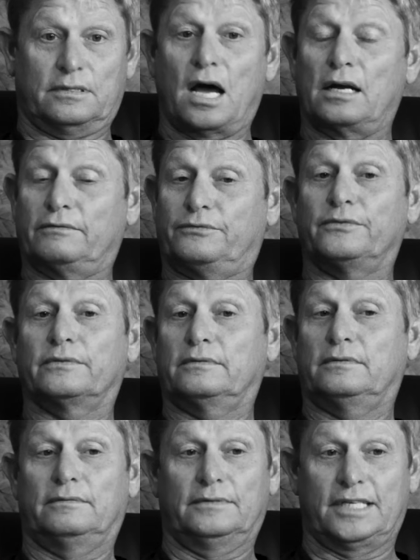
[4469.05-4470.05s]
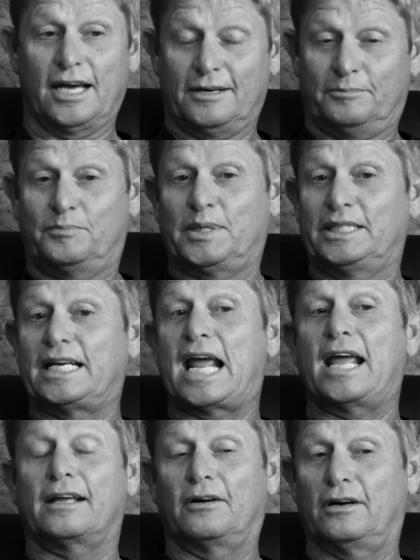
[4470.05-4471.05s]
Got a, got a
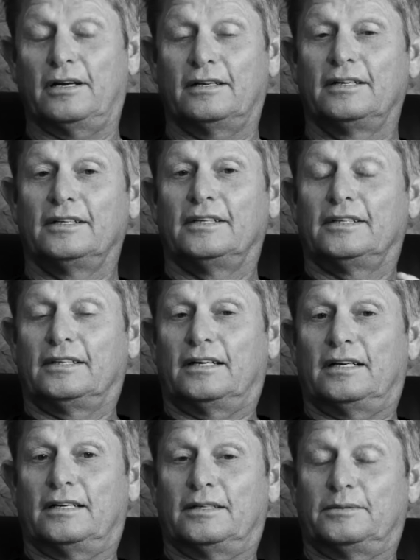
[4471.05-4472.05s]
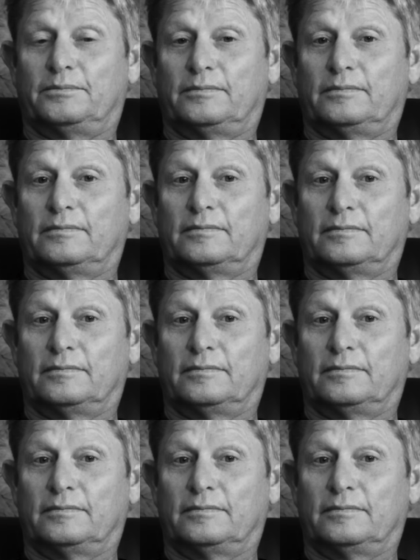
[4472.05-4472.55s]
Padang or a, um,